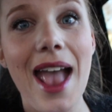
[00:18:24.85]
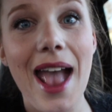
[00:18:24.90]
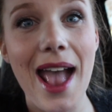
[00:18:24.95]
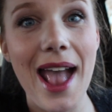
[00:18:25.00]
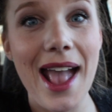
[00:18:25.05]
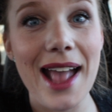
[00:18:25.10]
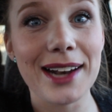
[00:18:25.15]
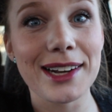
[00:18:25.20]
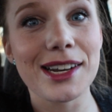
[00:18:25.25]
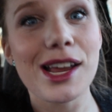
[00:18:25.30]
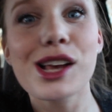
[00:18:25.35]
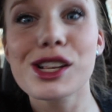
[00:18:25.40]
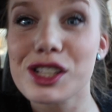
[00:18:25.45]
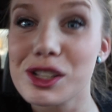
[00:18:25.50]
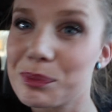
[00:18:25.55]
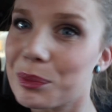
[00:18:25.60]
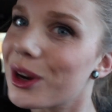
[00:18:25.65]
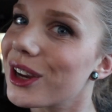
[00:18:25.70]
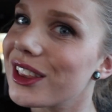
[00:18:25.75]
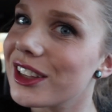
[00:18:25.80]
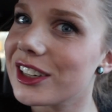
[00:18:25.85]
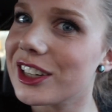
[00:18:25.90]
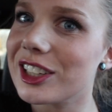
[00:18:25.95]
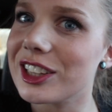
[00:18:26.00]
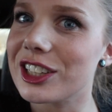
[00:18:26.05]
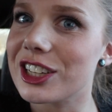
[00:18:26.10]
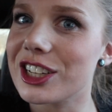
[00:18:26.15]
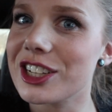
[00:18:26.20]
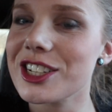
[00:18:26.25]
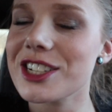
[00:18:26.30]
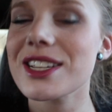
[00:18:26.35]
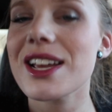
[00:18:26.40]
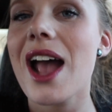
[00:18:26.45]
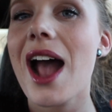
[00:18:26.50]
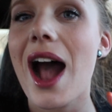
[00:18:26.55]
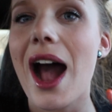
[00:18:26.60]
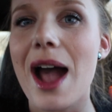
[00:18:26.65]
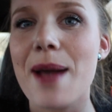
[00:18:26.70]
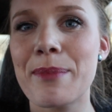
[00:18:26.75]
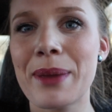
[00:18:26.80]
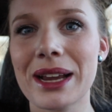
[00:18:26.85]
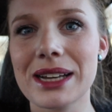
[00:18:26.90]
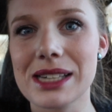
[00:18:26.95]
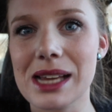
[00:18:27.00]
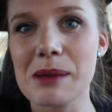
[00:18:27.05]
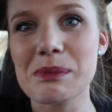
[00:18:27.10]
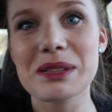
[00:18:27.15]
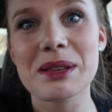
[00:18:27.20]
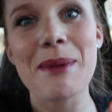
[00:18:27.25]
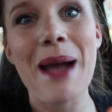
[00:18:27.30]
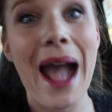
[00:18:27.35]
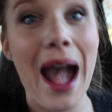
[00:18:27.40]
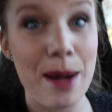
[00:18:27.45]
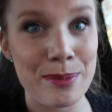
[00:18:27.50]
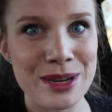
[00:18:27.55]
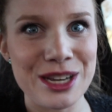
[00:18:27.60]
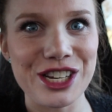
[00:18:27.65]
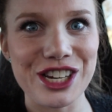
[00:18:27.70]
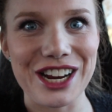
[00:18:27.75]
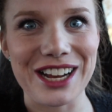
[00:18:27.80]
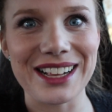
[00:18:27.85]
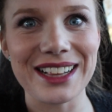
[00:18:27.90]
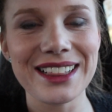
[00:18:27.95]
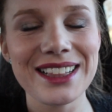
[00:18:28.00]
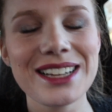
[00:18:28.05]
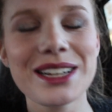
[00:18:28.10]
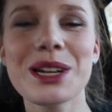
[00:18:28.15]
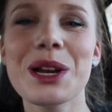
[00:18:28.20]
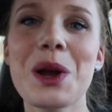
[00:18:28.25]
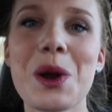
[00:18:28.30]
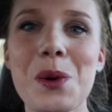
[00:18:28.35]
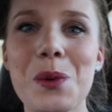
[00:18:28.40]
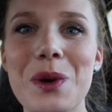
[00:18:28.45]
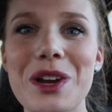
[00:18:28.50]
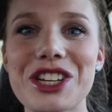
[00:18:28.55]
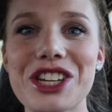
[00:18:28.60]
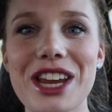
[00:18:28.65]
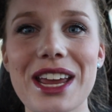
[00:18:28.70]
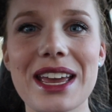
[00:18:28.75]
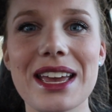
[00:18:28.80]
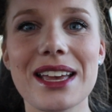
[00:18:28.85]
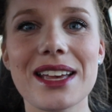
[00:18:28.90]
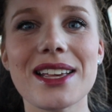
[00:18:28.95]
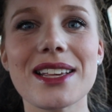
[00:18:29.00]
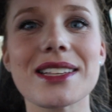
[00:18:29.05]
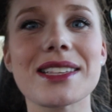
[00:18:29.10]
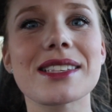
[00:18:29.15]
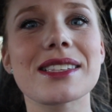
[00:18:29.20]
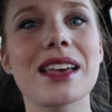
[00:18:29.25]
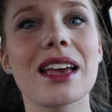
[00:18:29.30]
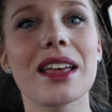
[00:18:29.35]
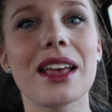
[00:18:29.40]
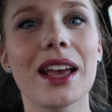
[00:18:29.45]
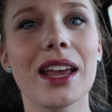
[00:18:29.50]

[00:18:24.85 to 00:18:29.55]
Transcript: And spoiler alert, I picked up some Happy Gel, which is